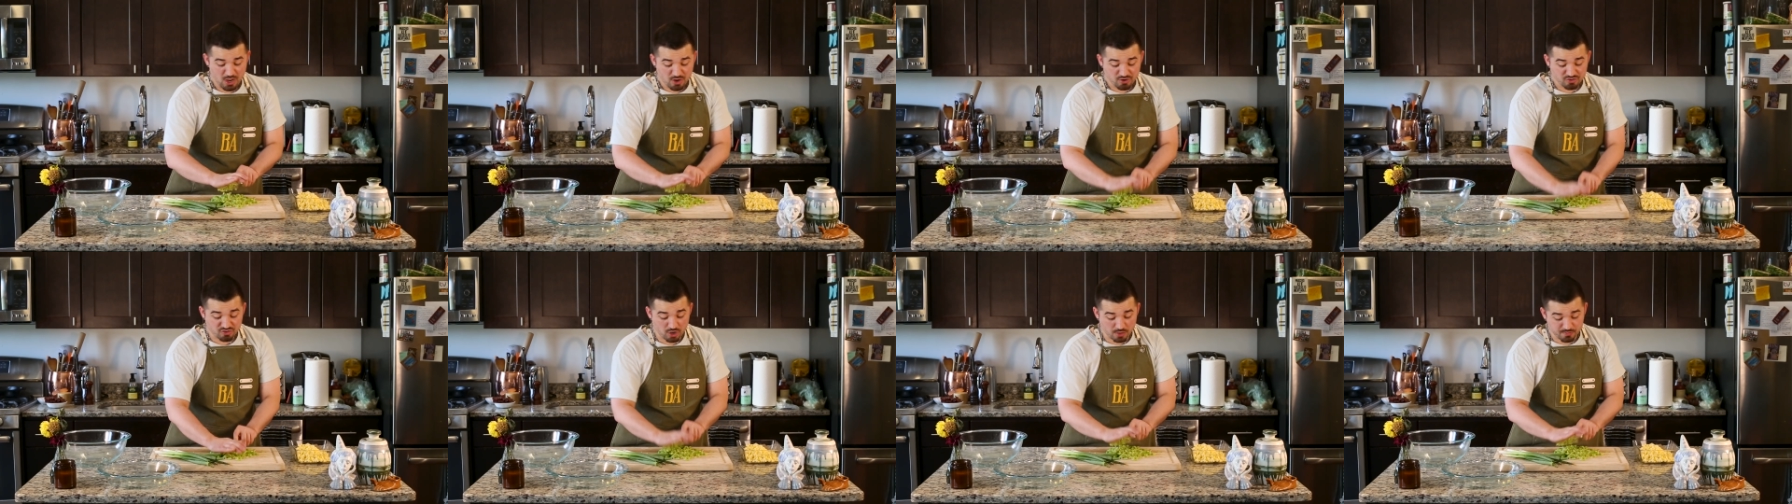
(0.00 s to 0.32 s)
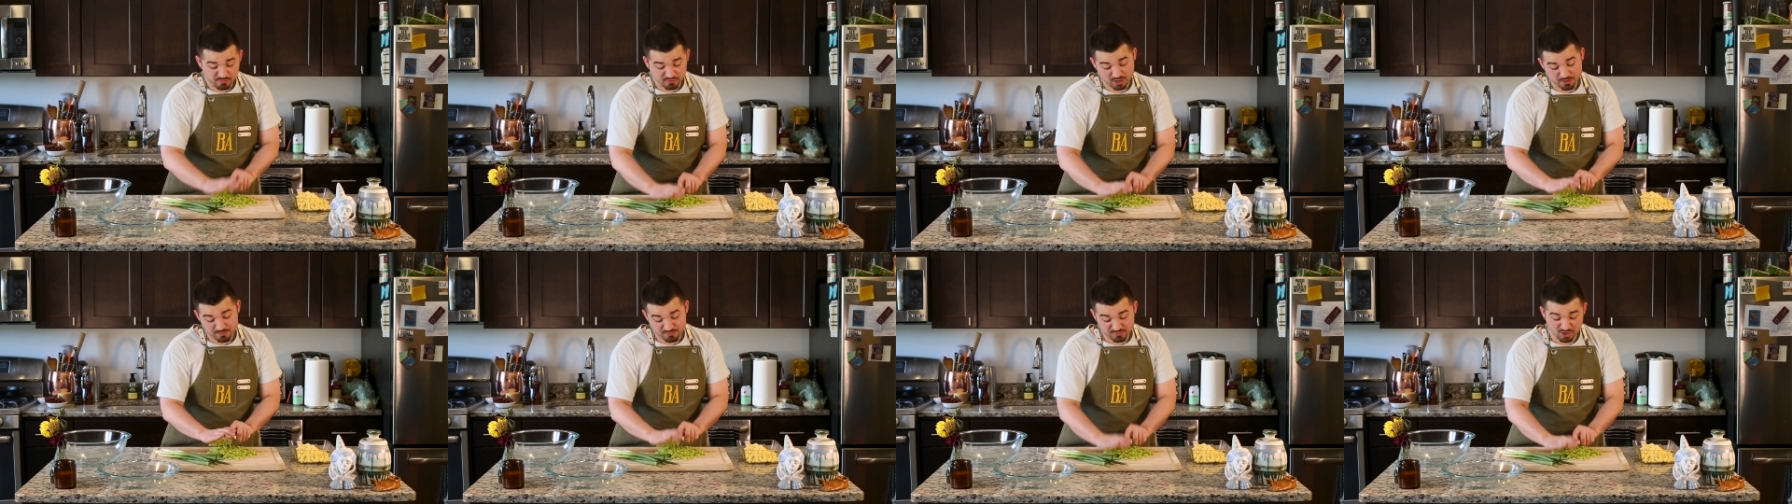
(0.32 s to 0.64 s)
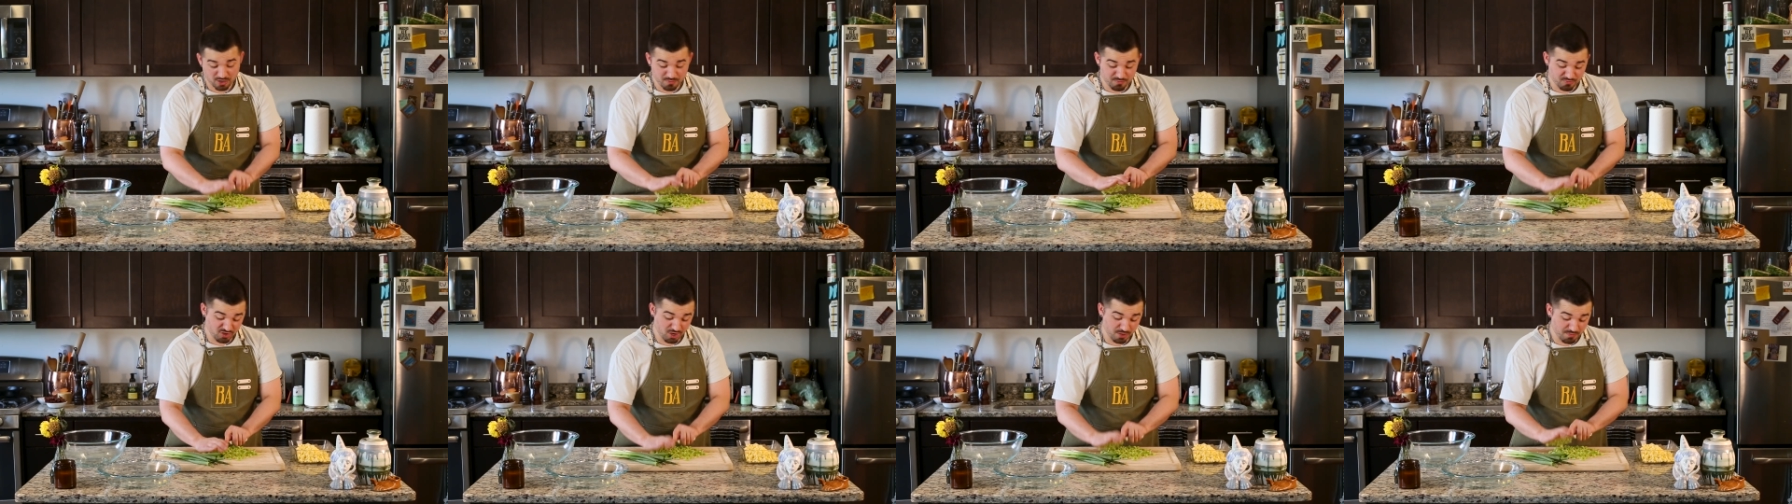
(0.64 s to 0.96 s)
Chop, chop,
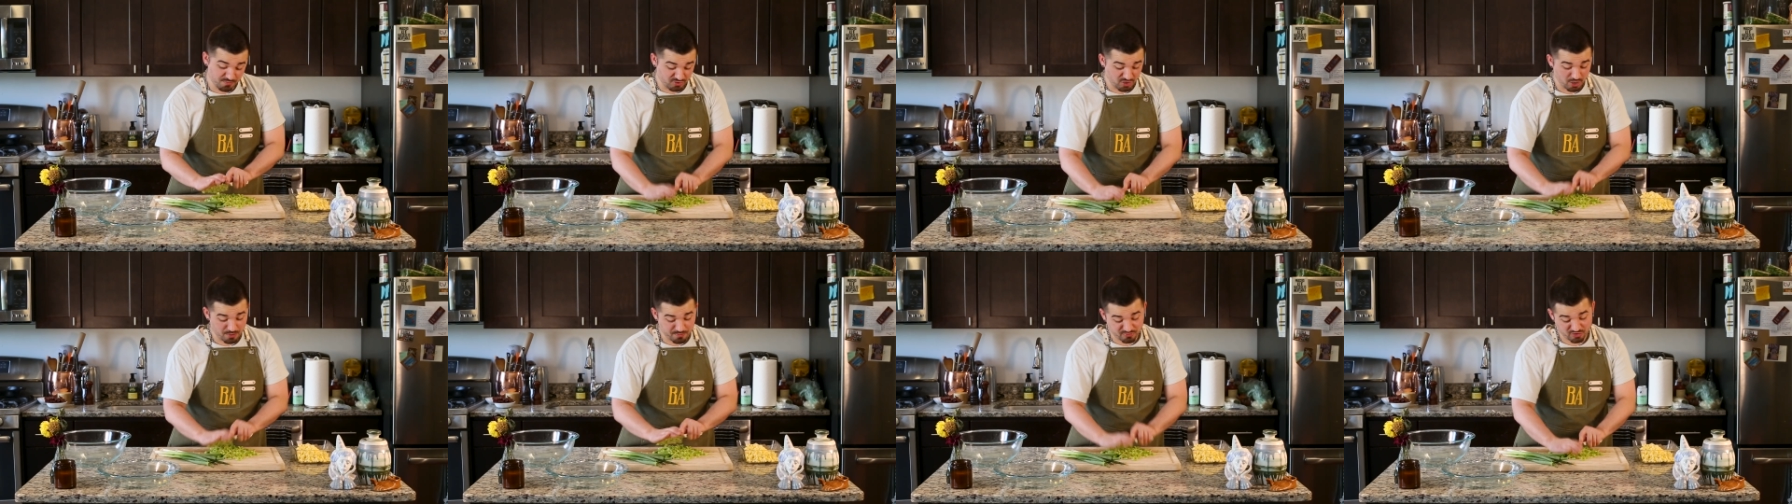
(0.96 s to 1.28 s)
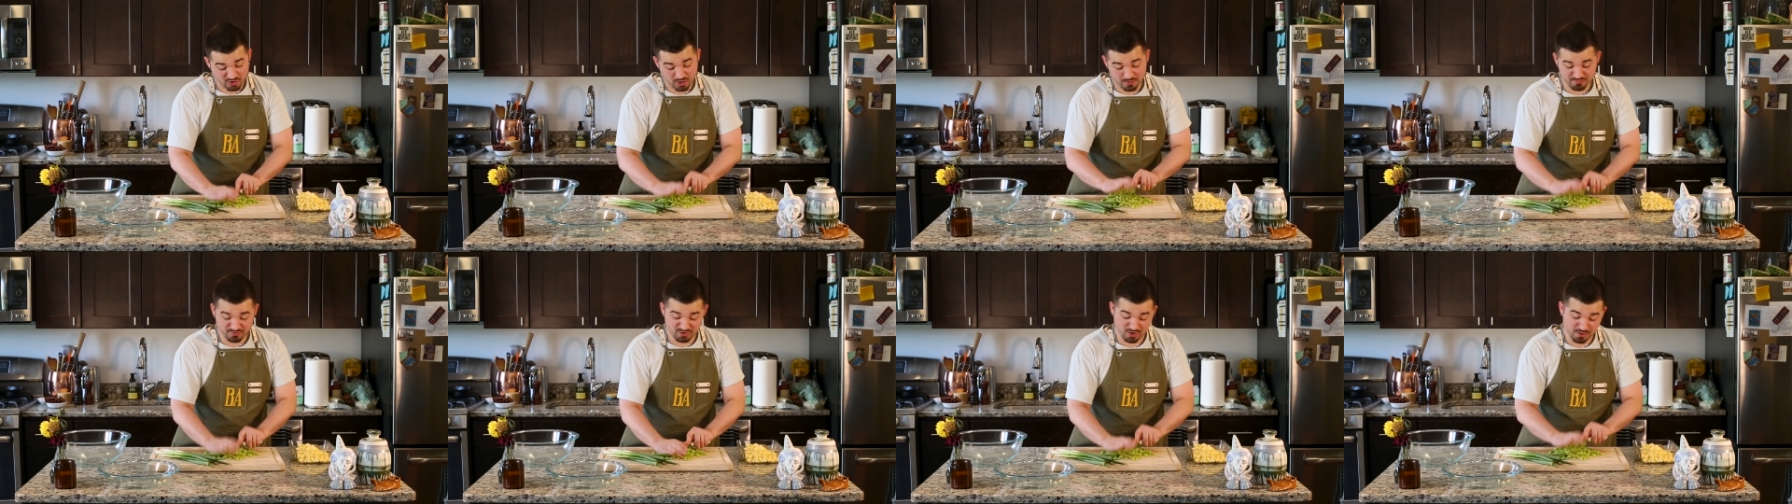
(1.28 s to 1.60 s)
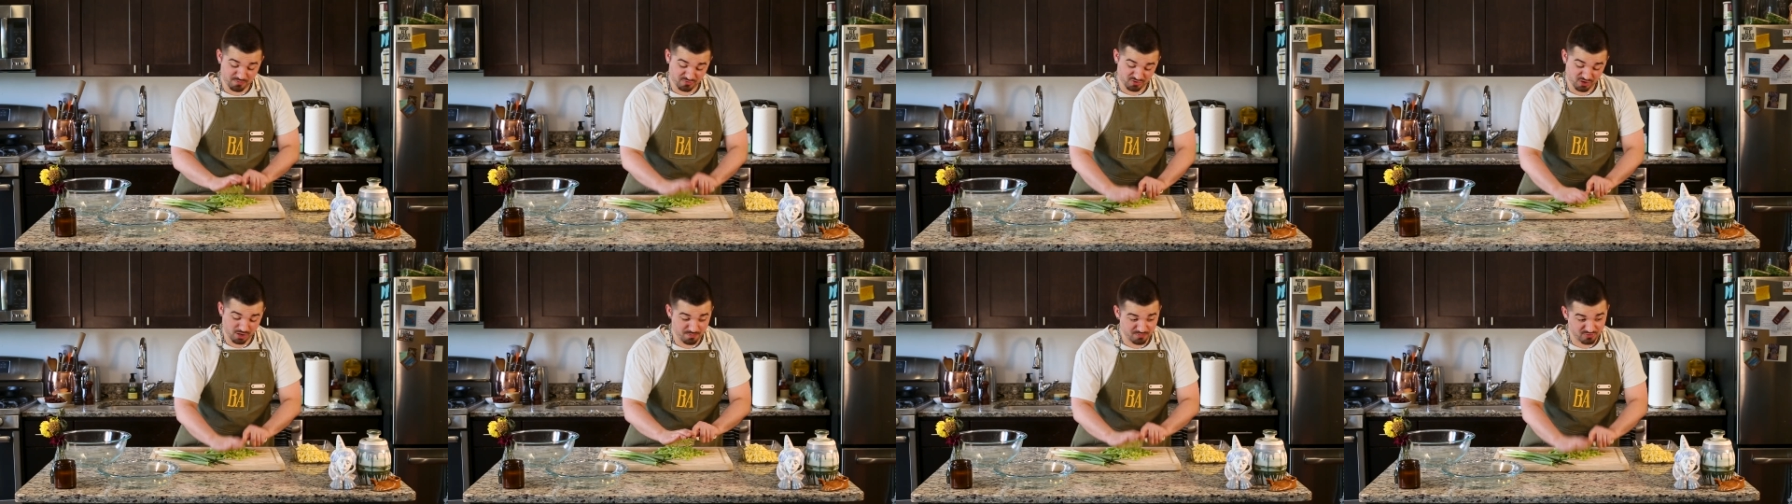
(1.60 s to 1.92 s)
chop, chop, chop, chop,
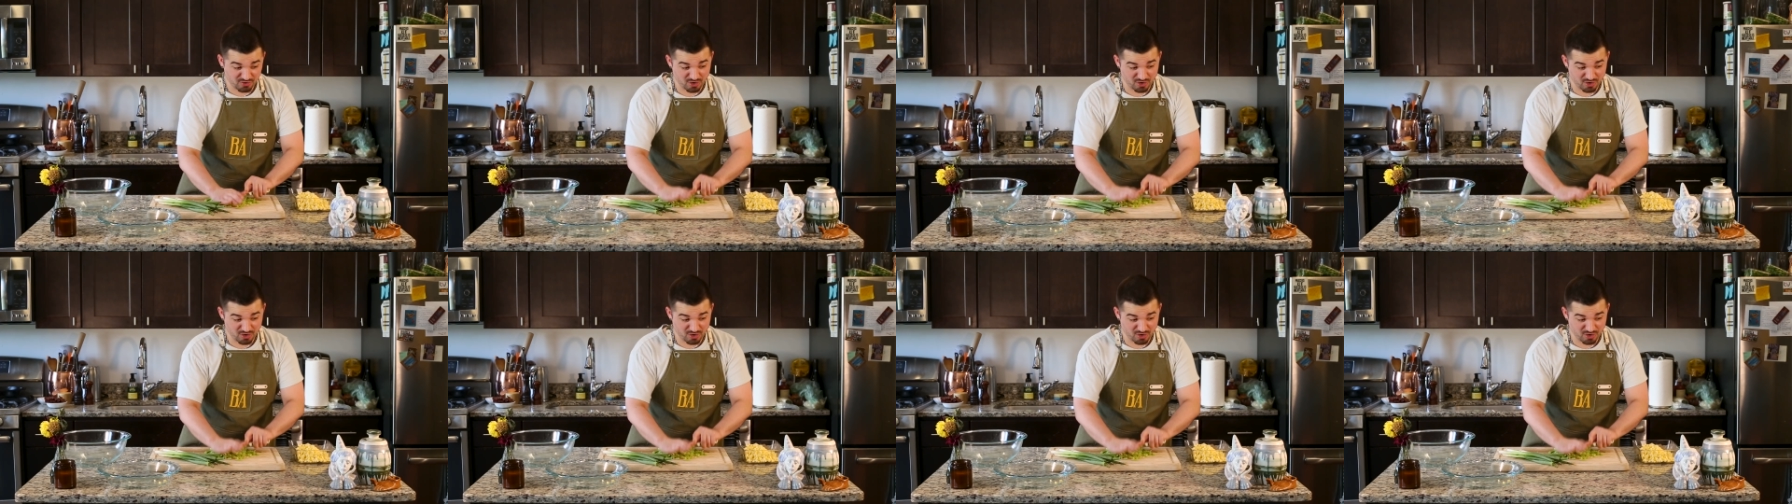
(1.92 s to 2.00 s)
chop, chop,